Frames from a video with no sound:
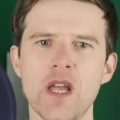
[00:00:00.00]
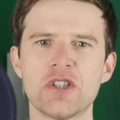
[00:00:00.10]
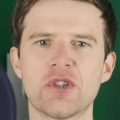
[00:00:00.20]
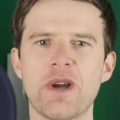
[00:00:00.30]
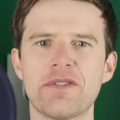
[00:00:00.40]

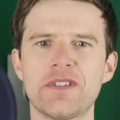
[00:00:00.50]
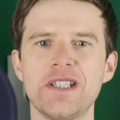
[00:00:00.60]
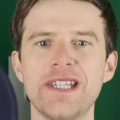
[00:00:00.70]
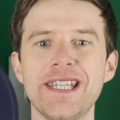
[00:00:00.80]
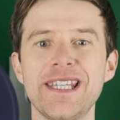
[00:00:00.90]
So
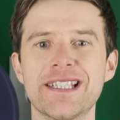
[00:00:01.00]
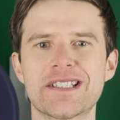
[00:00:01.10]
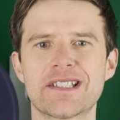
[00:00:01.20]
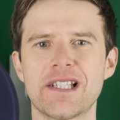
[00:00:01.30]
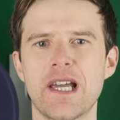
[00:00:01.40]
after the
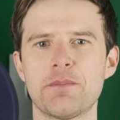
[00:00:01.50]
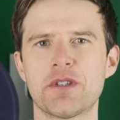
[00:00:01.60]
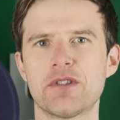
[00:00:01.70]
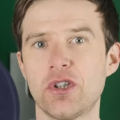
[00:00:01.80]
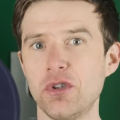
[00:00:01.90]

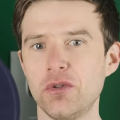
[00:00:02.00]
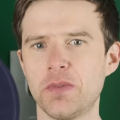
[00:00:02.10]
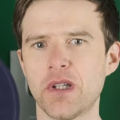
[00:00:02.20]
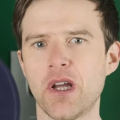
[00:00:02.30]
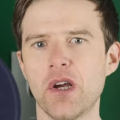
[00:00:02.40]
slapped two
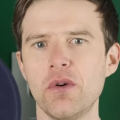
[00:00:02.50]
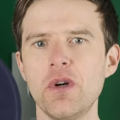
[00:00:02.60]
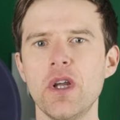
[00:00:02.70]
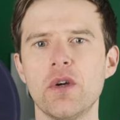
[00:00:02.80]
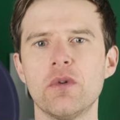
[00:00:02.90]

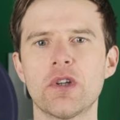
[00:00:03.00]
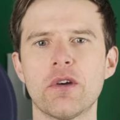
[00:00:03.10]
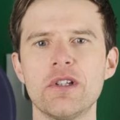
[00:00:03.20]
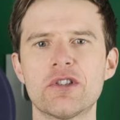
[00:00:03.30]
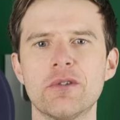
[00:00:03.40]
blow, we're
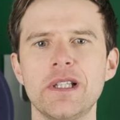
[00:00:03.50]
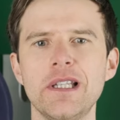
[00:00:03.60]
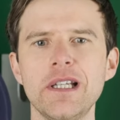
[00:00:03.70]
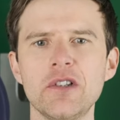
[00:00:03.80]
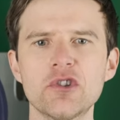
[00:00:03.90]
going to a
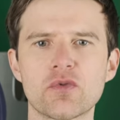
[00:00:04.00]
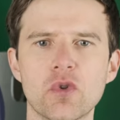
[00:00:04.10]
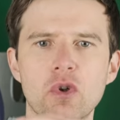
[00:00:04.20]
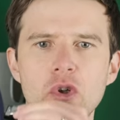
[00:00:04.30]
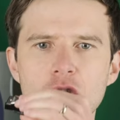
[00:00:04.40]
little
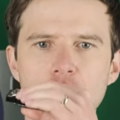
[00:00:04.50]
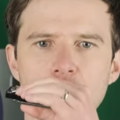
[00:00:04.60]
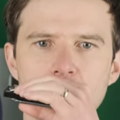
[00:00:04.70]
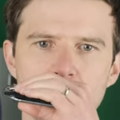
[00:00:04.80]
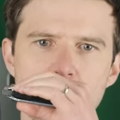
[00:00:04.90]
draw
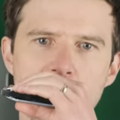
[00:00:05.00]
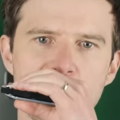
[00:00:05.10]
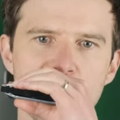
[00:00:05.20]
chord,